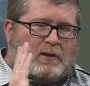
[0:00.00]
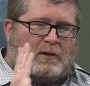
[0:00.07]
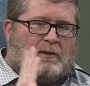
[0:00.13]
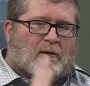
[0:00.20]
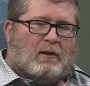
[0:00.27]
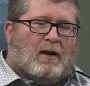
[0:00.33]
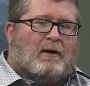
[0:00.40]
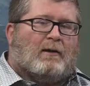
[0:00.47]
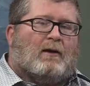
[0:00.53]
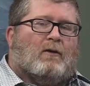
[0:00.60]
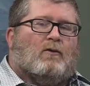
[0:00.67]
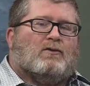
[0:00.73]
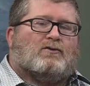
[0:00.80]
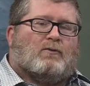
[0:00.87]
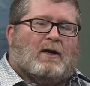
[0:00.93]
and the line
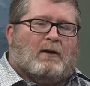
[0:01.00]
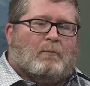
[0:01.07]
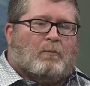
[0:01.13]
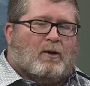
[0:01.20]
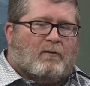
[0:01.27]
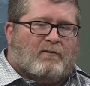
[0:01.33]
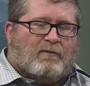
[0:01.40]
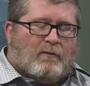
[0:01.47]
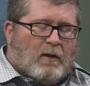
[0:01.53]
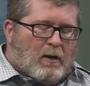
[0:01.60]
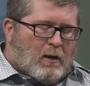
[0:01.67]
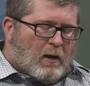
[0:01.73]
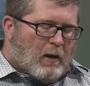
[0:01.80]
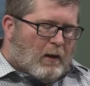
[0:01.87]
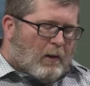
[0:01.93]
goes right above
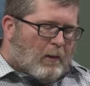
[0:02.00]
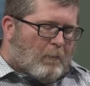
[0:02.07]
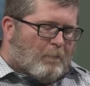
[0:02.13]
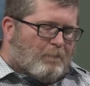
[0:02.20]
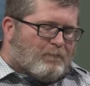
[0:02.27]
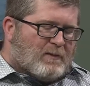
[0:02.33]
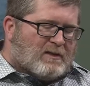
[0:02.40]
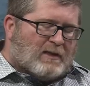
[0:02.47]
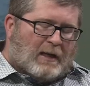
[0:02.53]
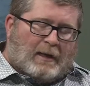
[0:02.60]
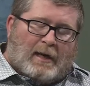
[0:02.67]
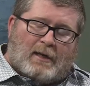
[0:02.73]
St.